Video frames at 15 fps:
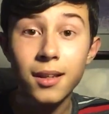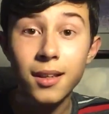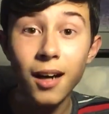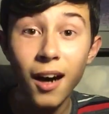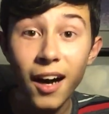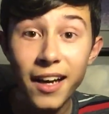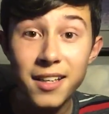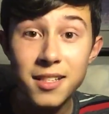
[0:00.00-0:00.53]

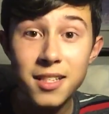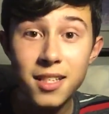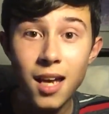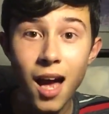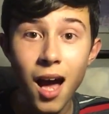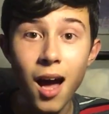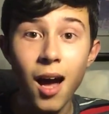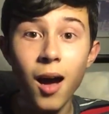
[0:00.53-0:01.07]
guys,
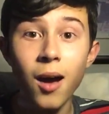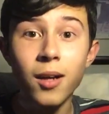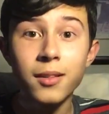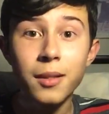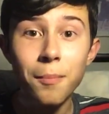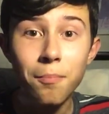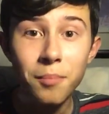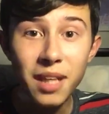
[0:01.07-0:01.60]

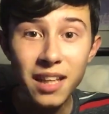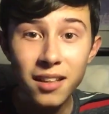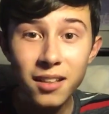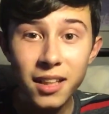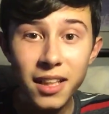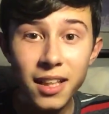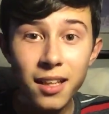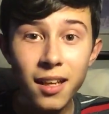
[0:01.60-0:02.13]
the
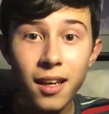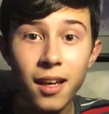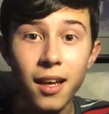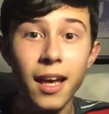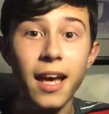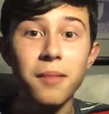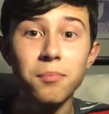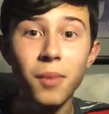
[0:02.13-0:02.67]
Meatly
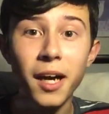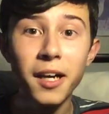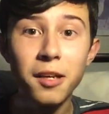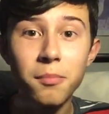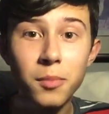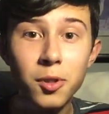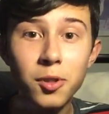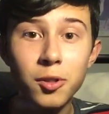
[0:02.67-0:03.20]
and Mike
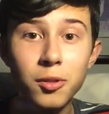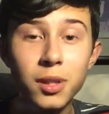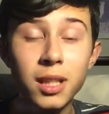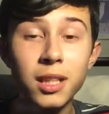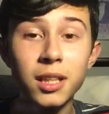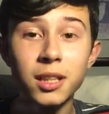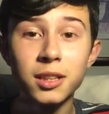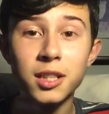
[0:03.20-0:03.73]
Mood
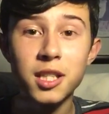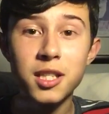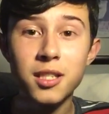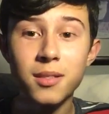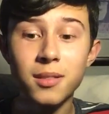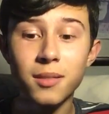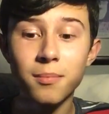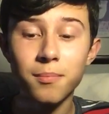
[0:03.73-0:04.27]
just
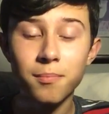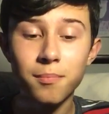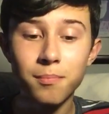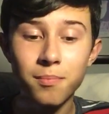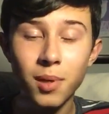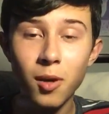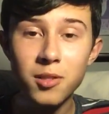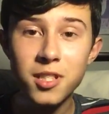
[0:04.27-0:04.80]

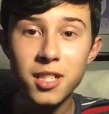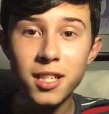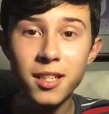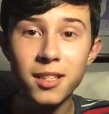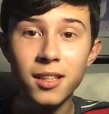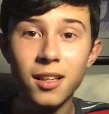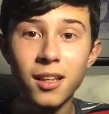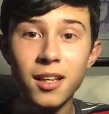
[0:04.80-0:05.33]
posted
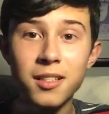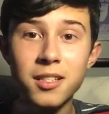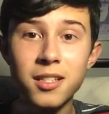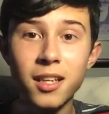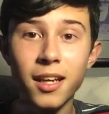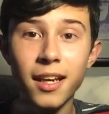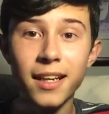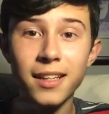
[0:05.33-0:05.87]
us
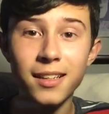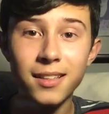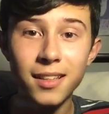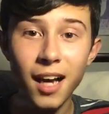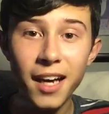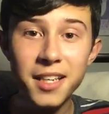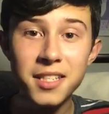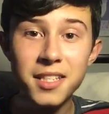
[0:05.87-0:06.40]
a
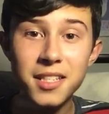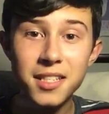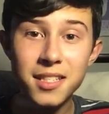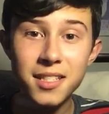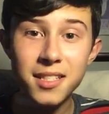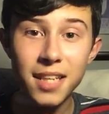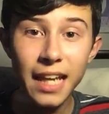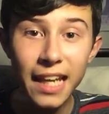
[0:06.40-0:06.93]
nice
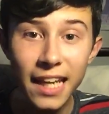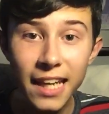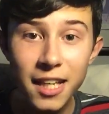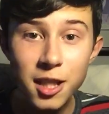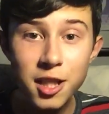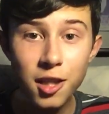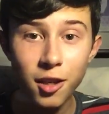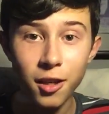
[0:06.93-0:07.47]

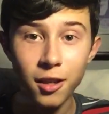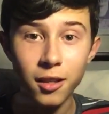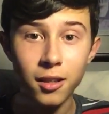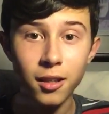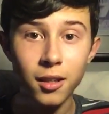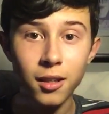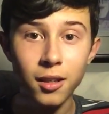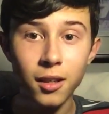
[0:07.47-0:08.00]
teaser
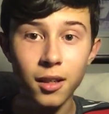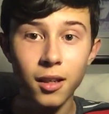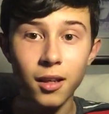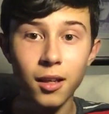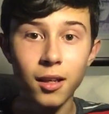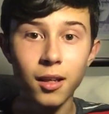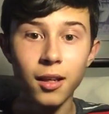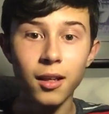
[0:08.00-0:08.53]

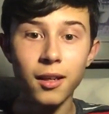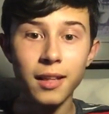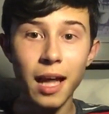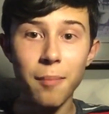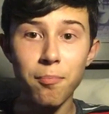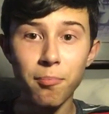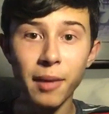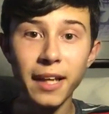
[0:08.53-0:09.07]

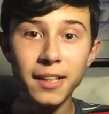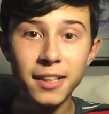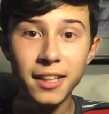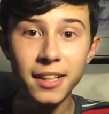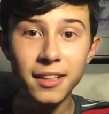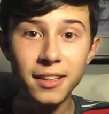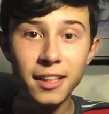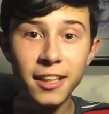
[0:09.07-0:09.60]
that
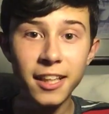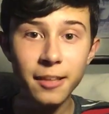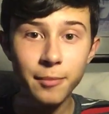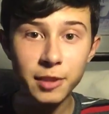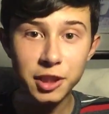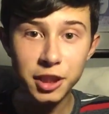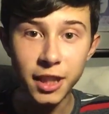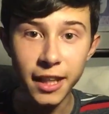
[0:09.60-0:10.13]
Bendy and the Ink
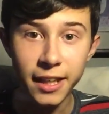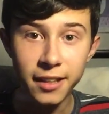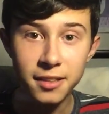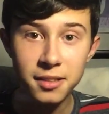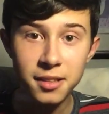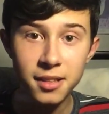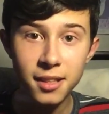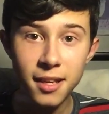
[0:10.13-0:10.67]

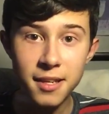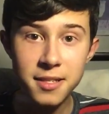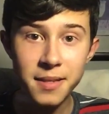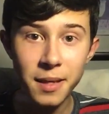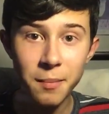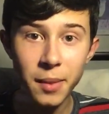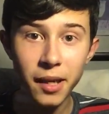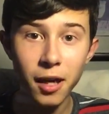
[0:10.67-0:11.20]
Machine is
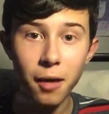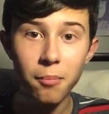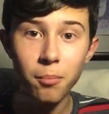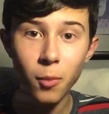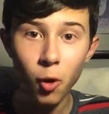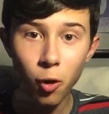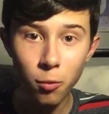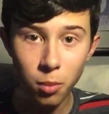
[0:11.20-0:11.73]
going to be on
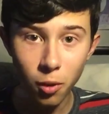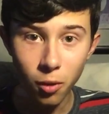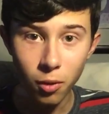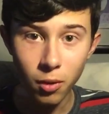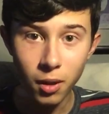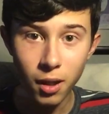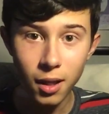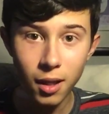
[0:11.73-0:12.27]
mobile.
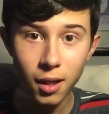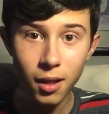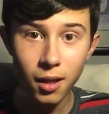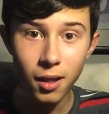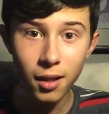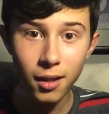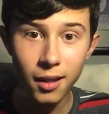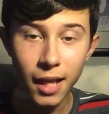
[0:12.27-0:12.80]

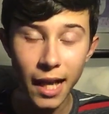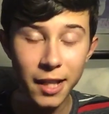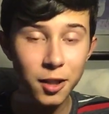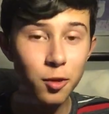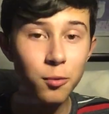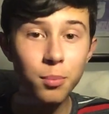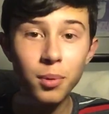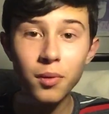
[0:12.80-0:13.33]
Can
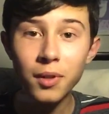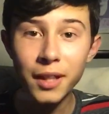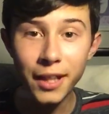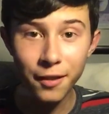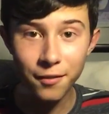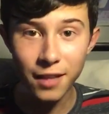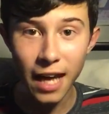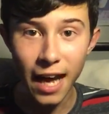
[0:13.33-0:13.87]
you
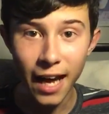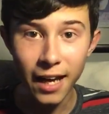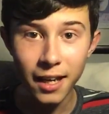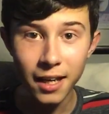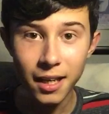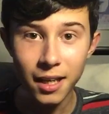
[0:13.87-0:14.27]
believe that?